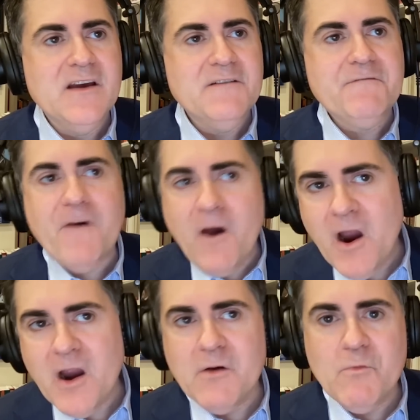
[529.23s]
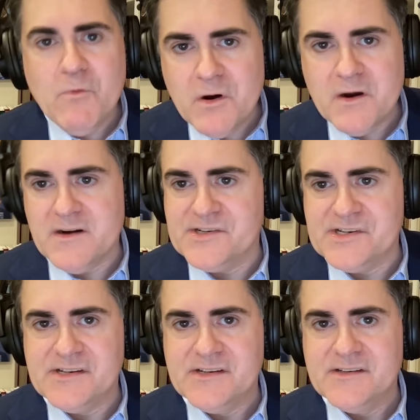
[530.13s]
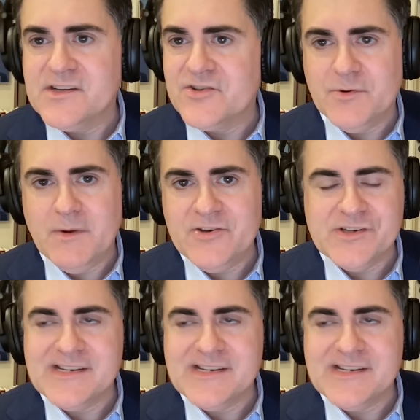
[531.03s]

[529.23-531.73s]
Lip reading: far worse situations.